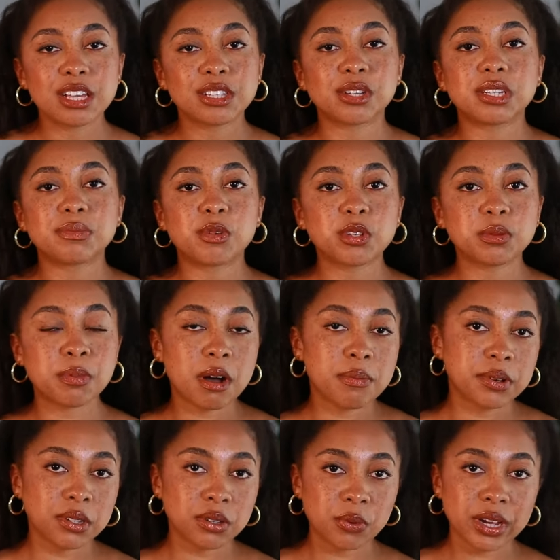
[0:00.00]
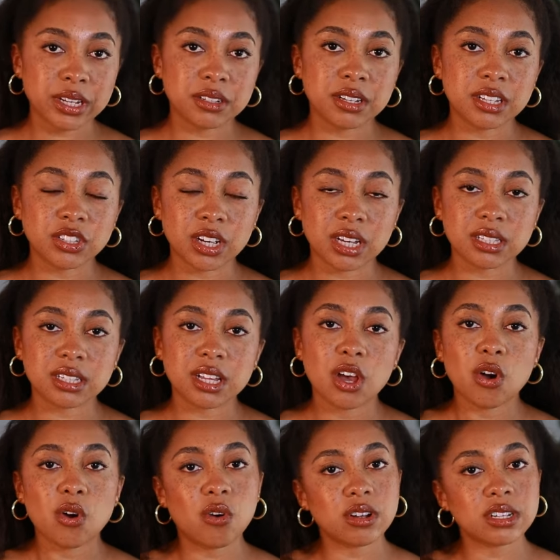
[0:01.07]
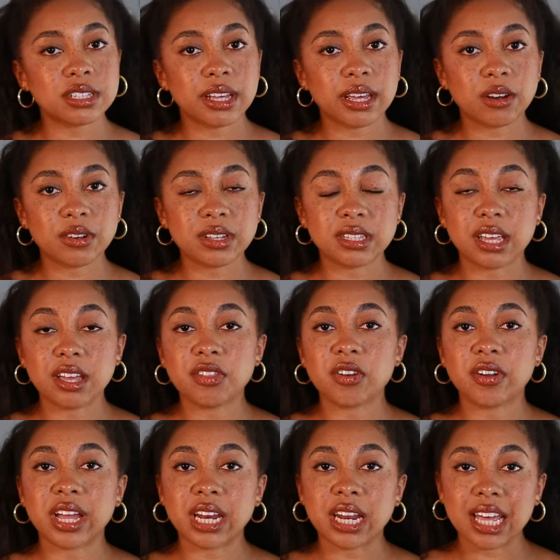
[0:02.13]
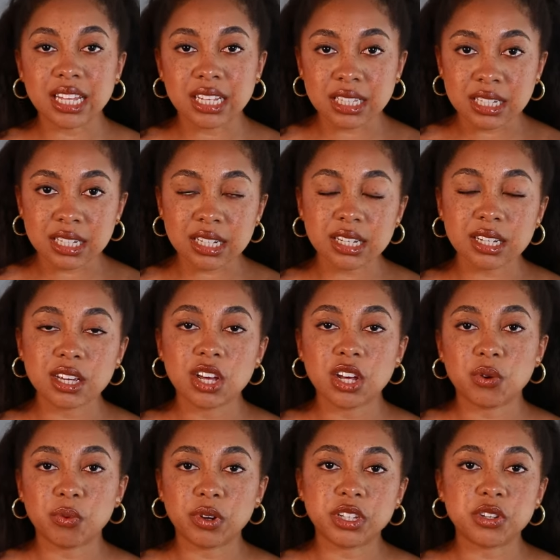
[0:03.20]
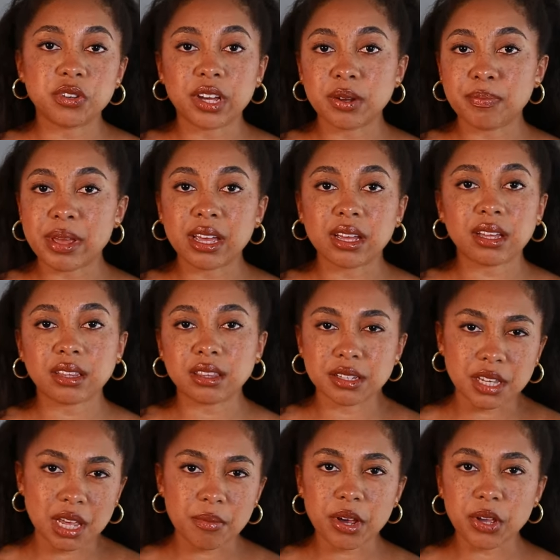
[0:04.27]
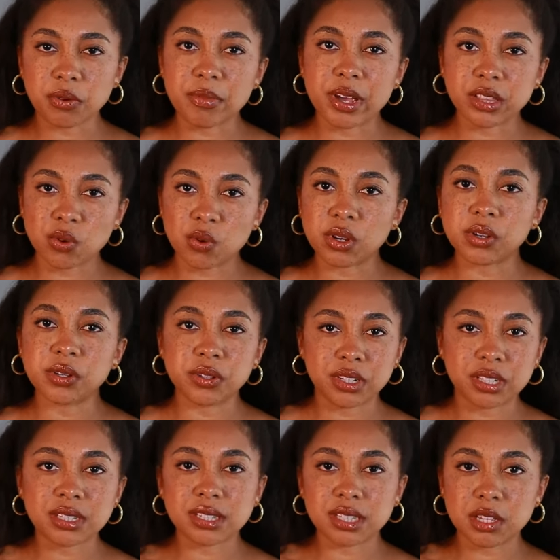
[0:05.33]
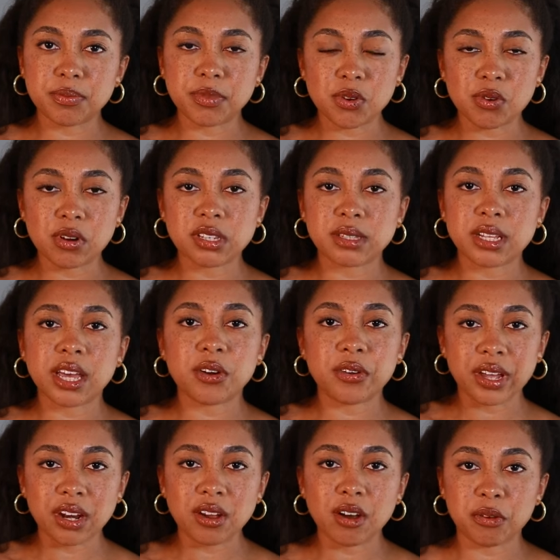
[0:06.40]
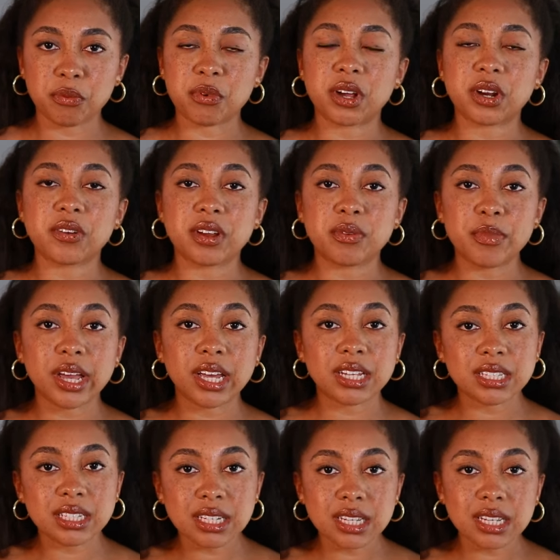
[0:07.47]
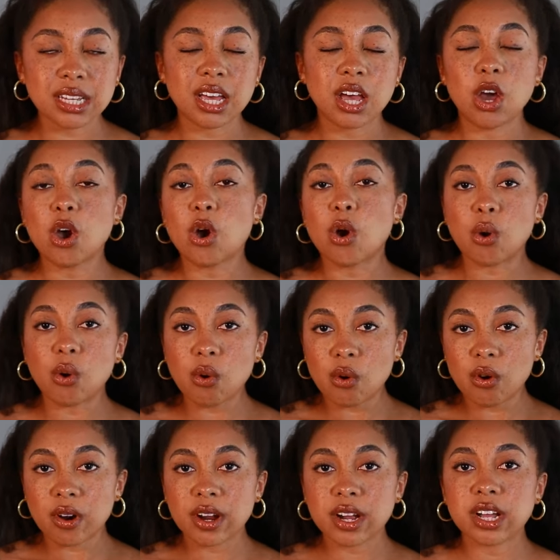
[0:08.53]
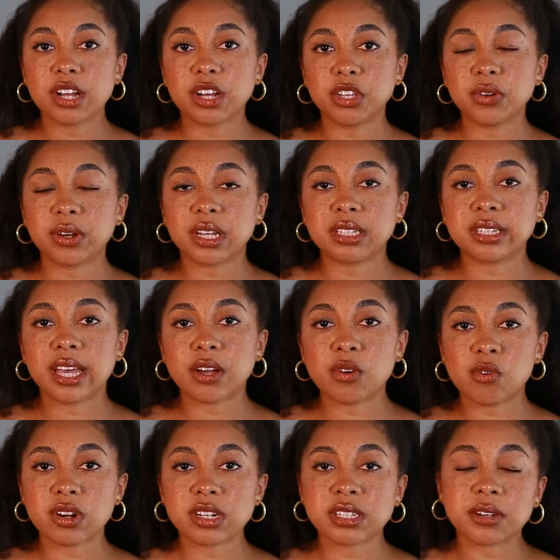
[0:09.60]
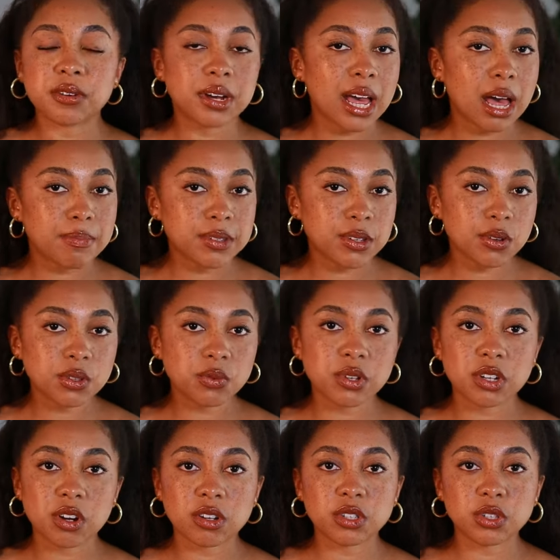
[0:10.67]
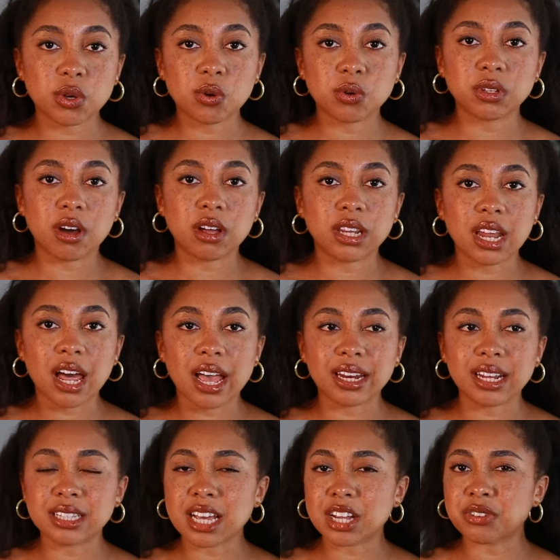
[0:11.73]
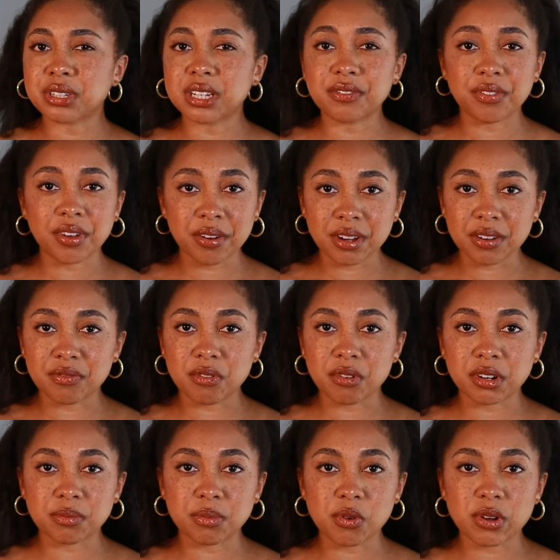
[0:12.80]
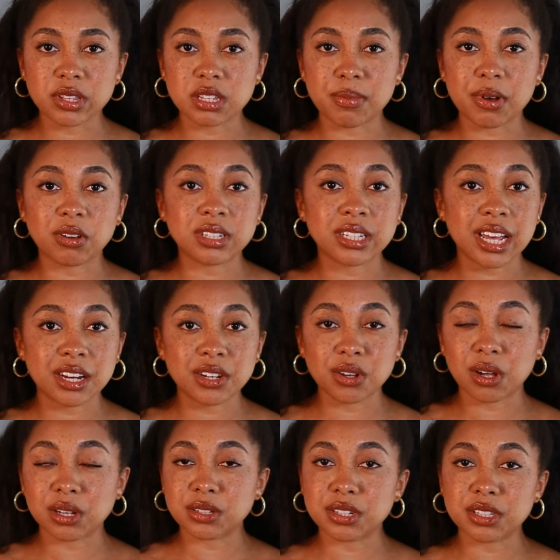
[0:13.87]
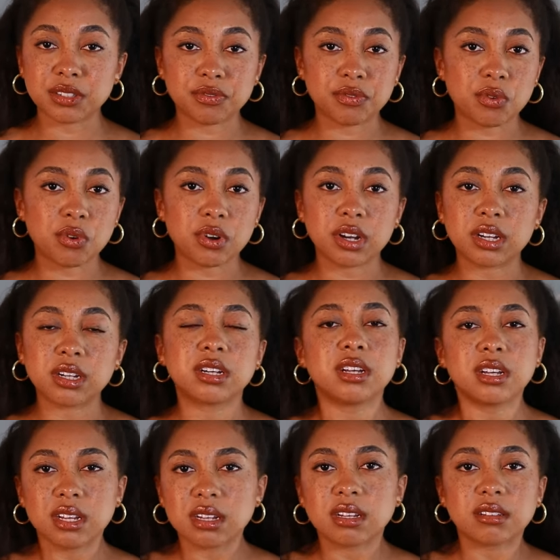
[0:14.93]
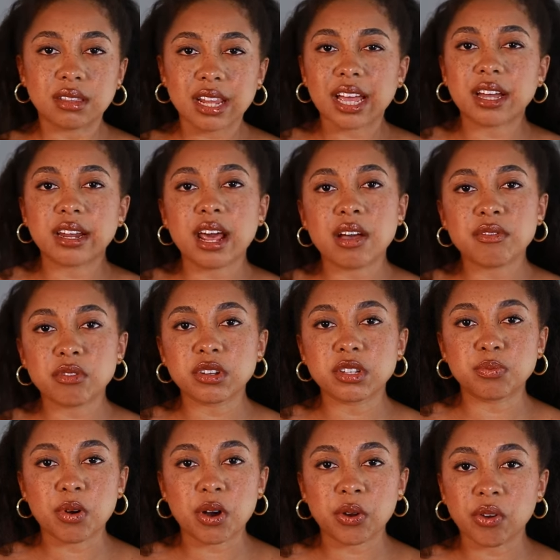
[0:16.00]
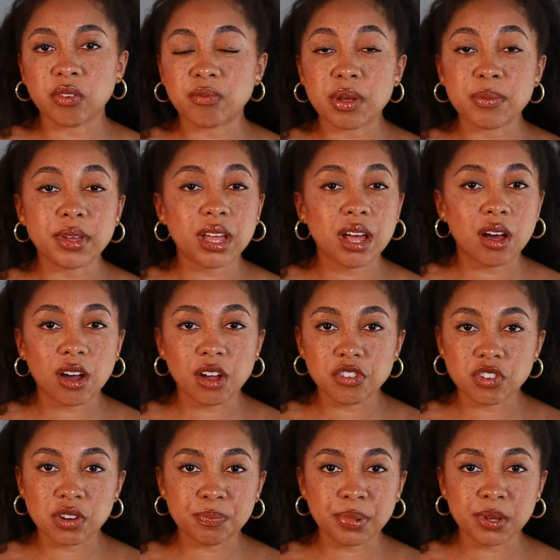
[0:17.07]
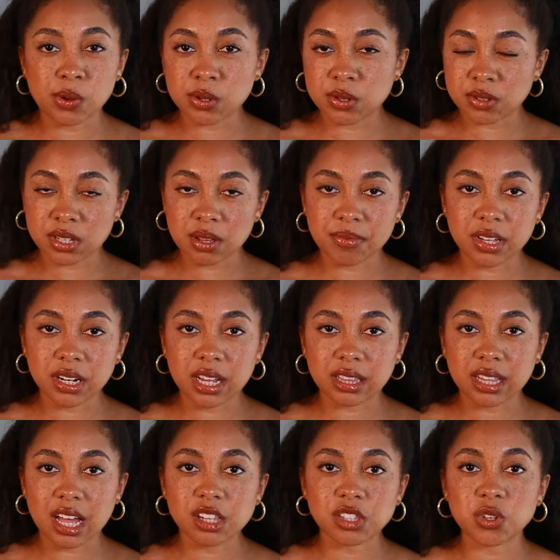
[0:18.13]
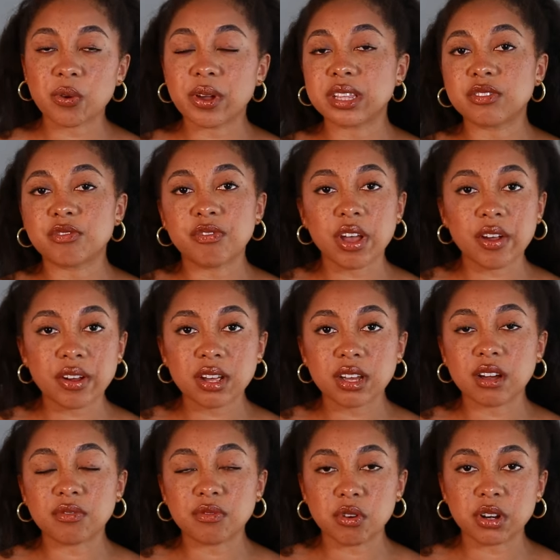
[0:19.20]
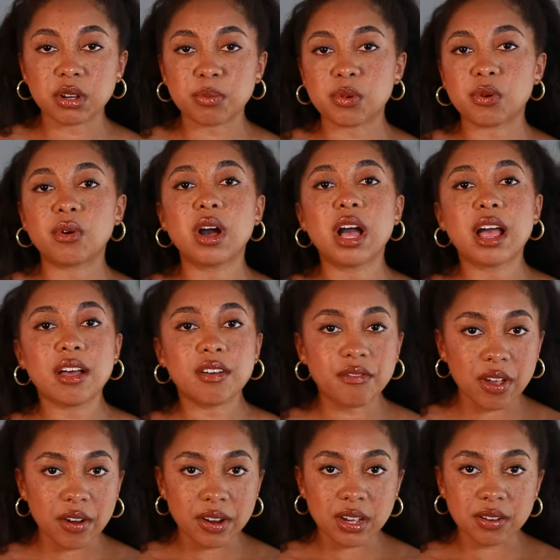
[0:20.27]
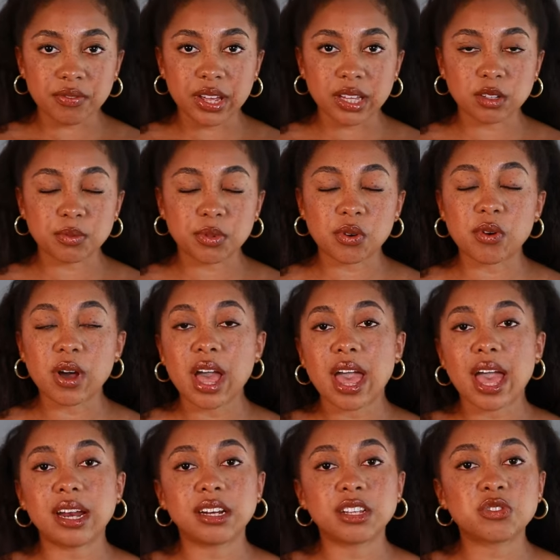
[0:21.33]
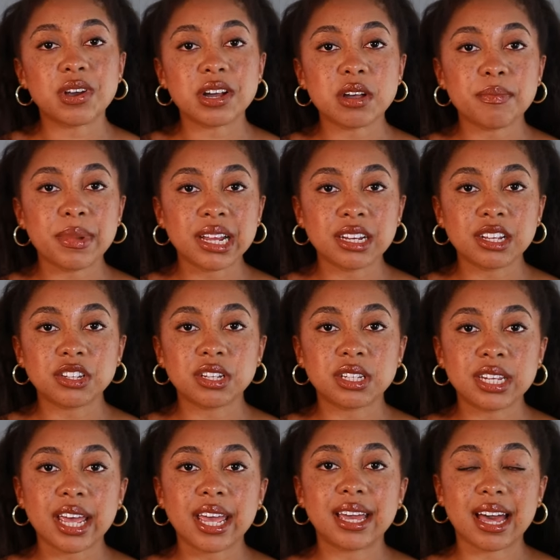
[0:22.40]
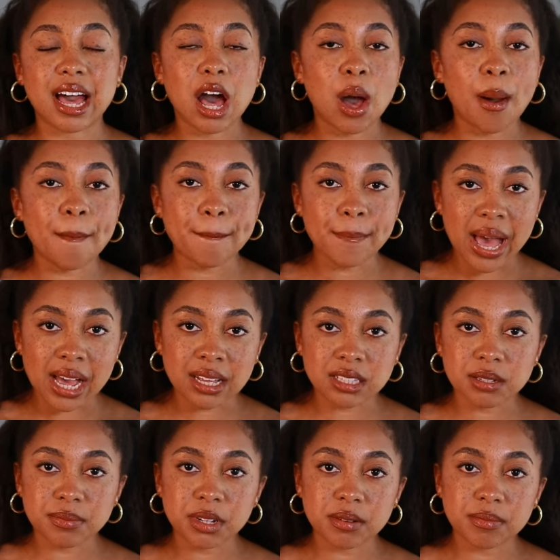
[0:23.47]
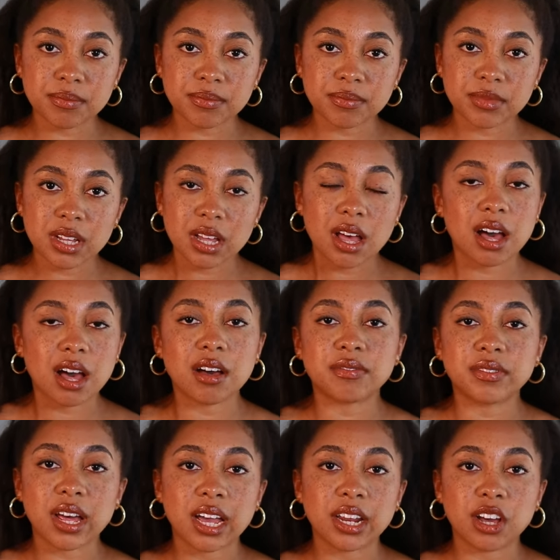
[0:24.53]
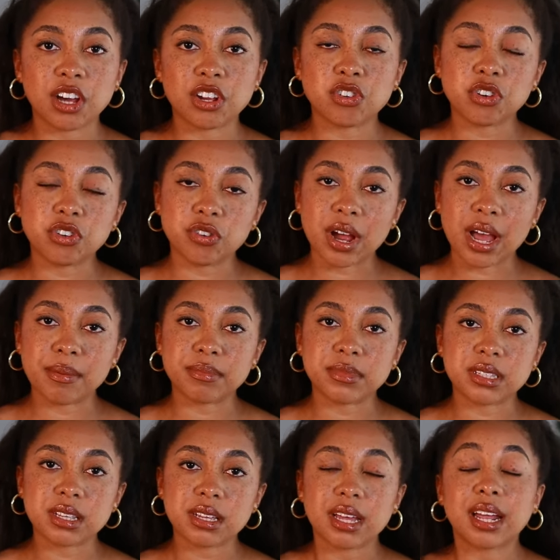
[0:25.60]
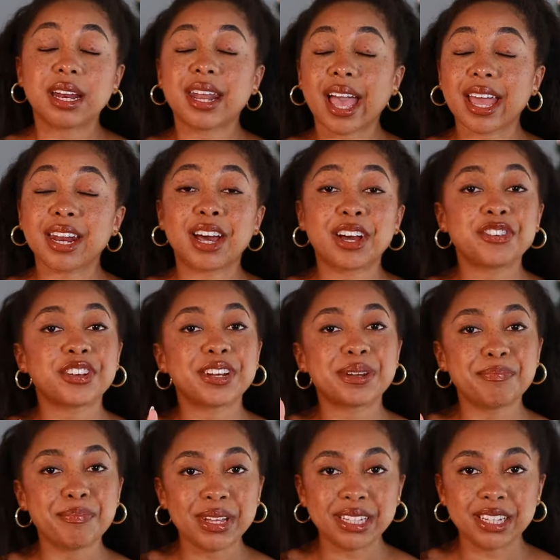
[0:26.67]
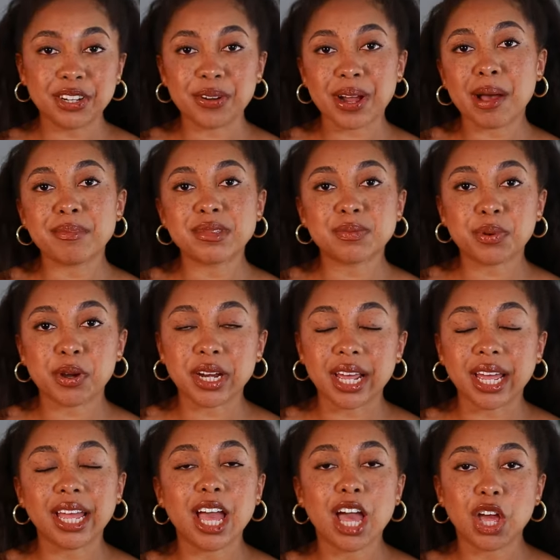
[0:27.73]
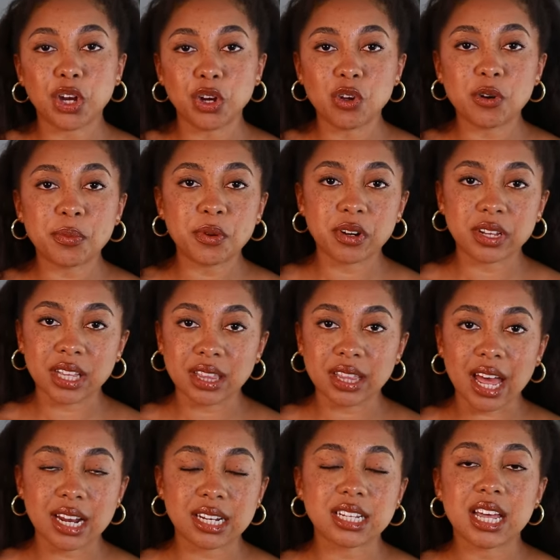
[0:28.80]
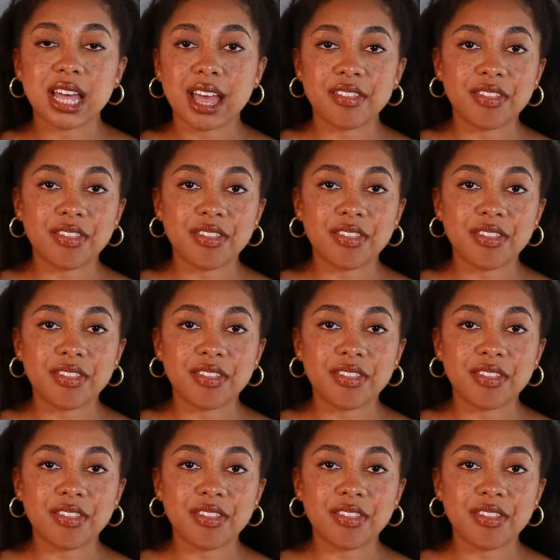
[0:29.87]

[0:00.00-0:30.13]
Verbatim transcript: So the most popular way to ingest horsetail is either in a tea, which you can make the same way you'd make the oil. You just steep the horsetail in hot water and make a tea, or you can take horsetail capsules, which are sold online. It's actually very affordable. It's about $10 for like an average bottle of maybe 100 pills or something like that. So it's very affordable, very available, and it's recommended to take a maximum of 900 grams, 900 milligrams per day, no more than that.